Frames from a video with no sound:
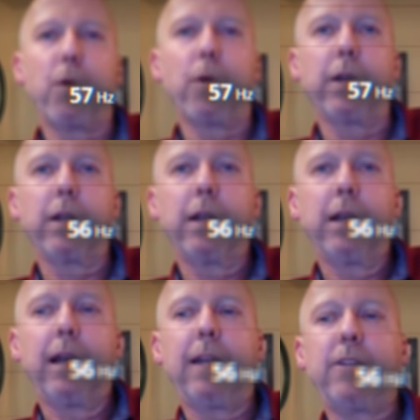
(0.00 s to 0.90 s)
board.
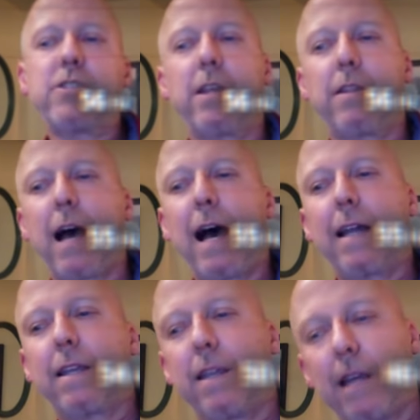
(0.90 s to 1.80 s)
And you see
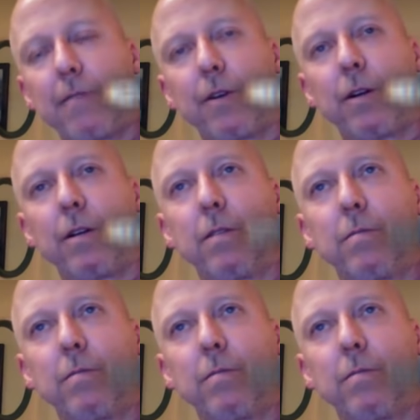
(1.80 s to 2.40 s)
that never,